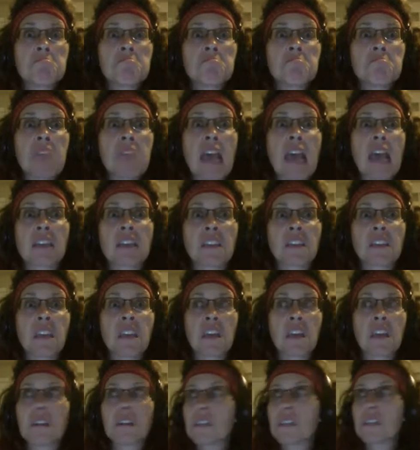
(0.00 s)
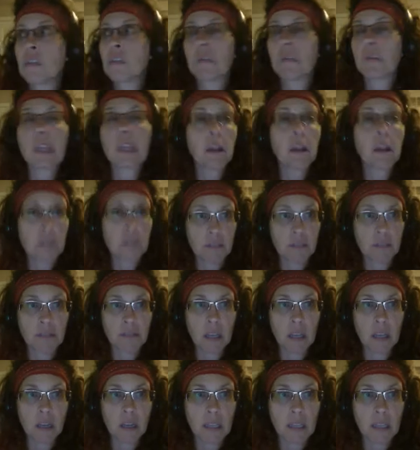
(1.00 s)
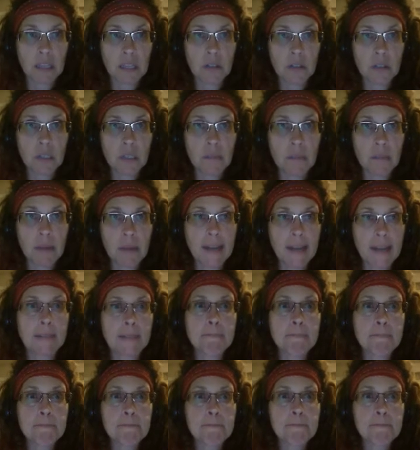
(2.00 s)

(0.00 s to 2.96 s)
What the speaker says: asking somebody else if they could lend you some money.